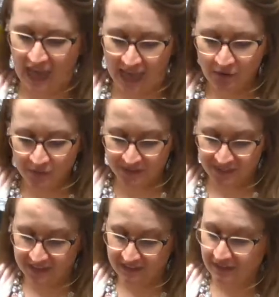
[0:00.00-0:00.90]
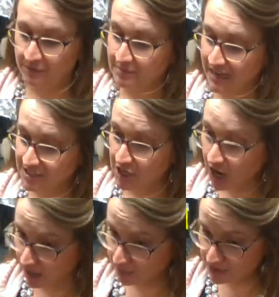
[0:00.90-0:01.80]
I would think they would match
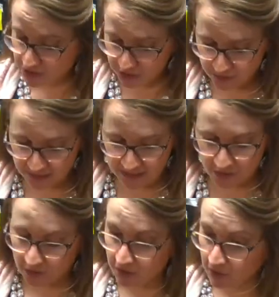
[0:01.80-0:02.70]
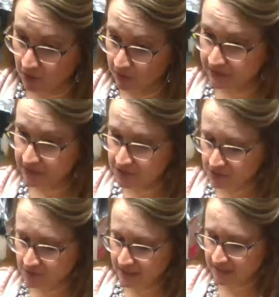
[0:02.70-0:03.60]
copper jewelry or gold
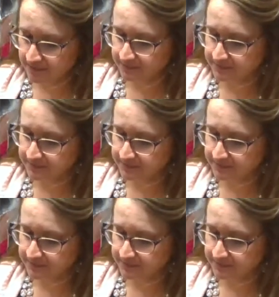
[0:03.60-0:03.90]
jewelry.